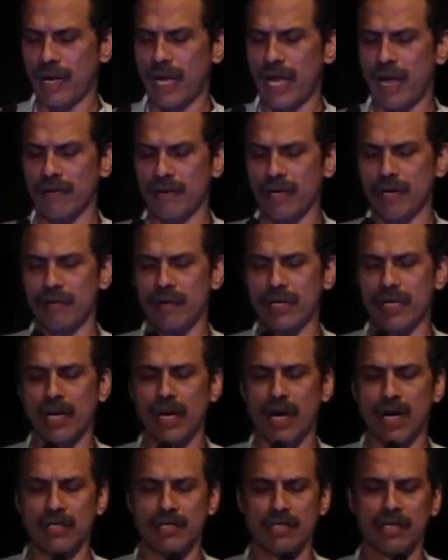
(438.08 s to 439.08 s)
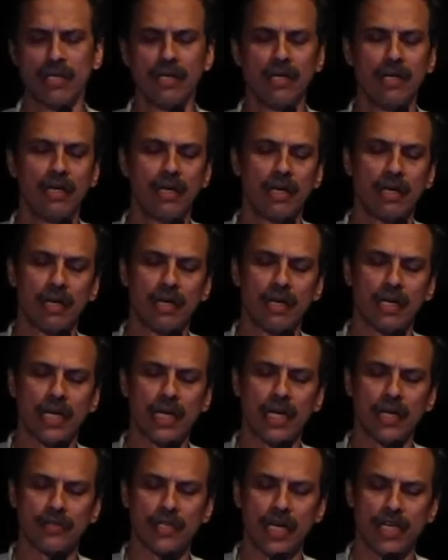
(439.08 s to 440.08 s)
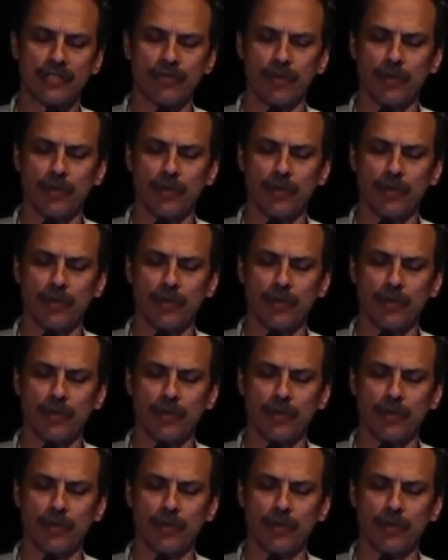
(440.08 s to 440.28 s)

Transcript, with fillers: by having a very large uh, greenhouse gas